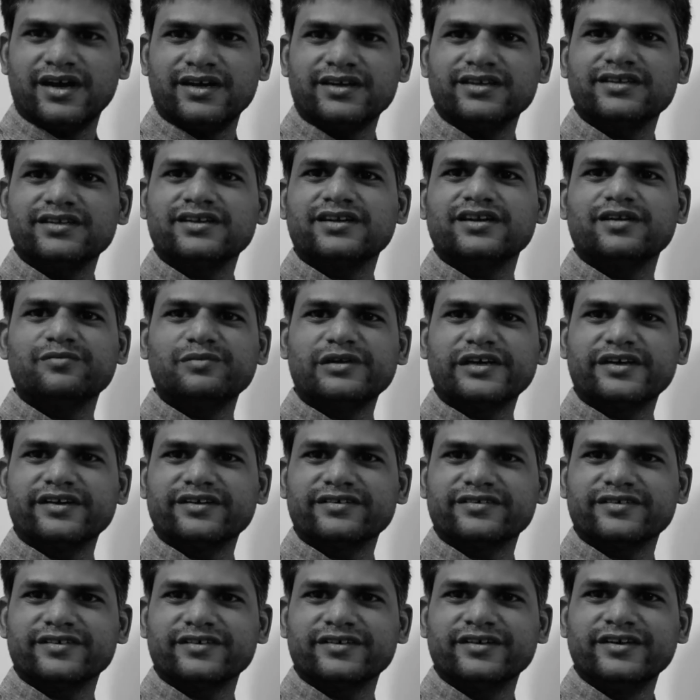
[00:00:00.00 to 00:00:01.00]
another
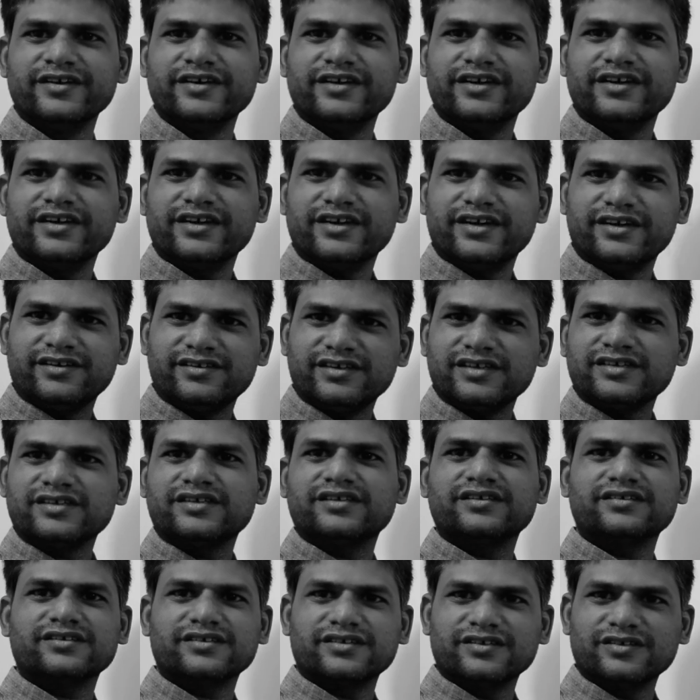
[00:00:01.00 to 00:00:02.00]
application, it
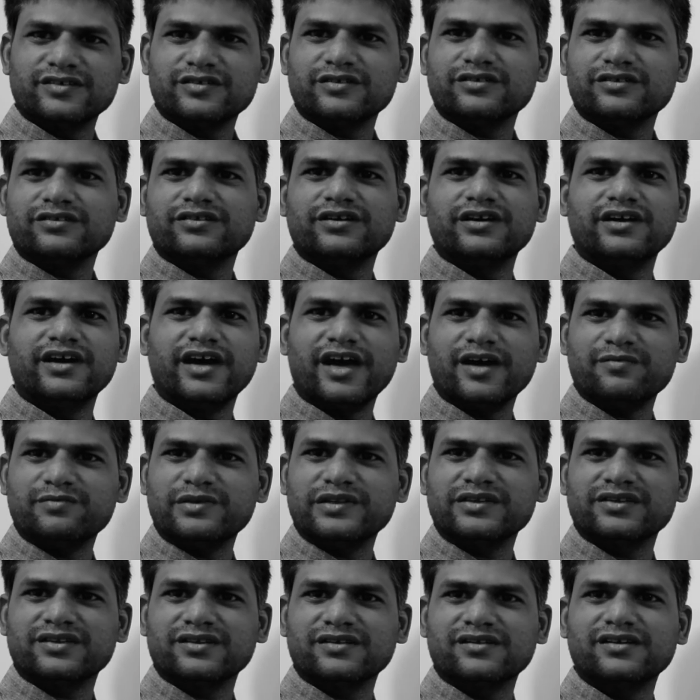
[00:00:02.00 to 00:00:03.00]
just you know
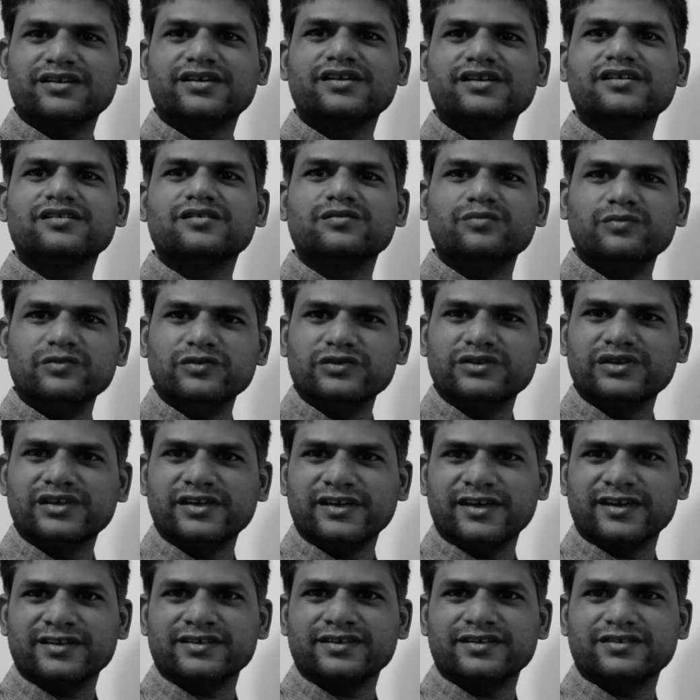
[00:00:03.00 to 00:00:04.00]
happens a little
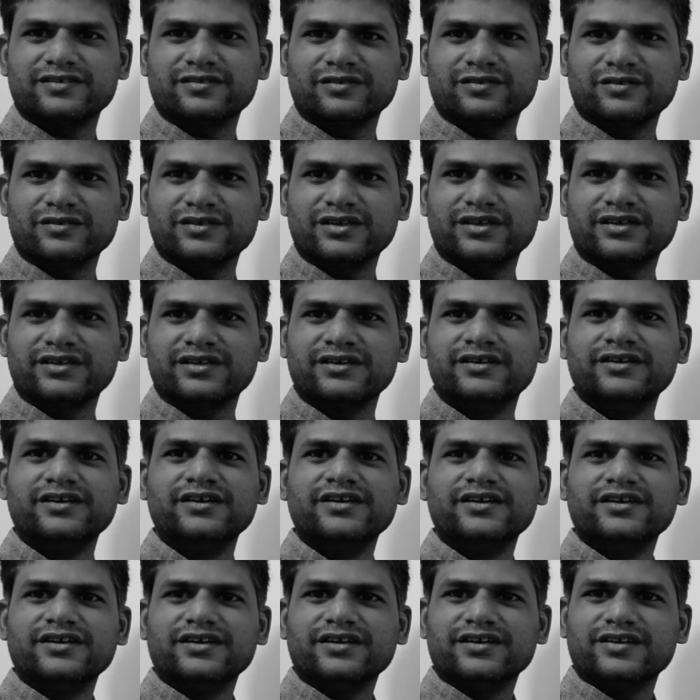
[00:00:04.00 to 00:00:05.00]
smoothly as such, so that
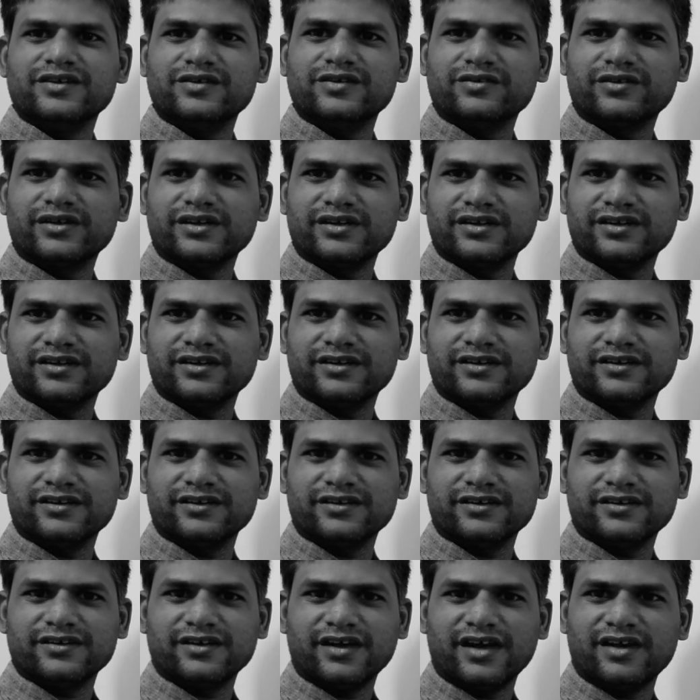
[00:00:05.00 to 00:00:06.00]
you can
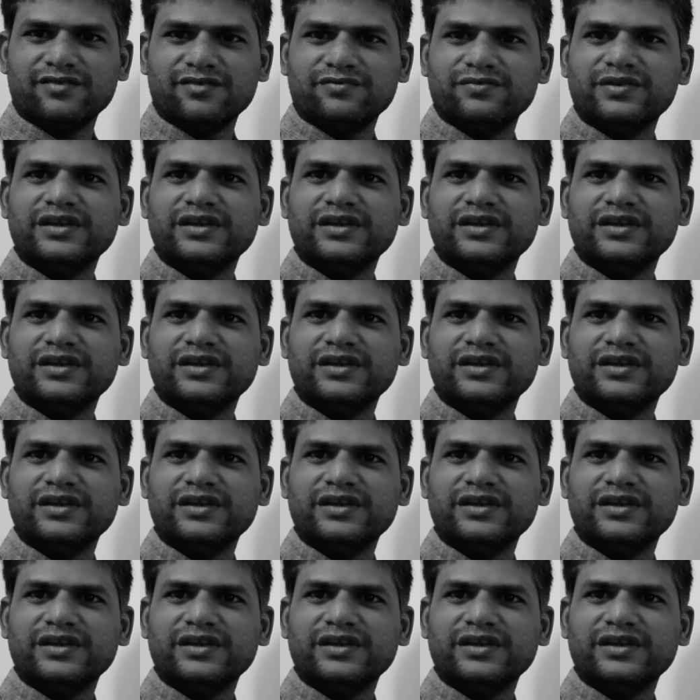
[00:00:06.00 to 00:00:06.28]
have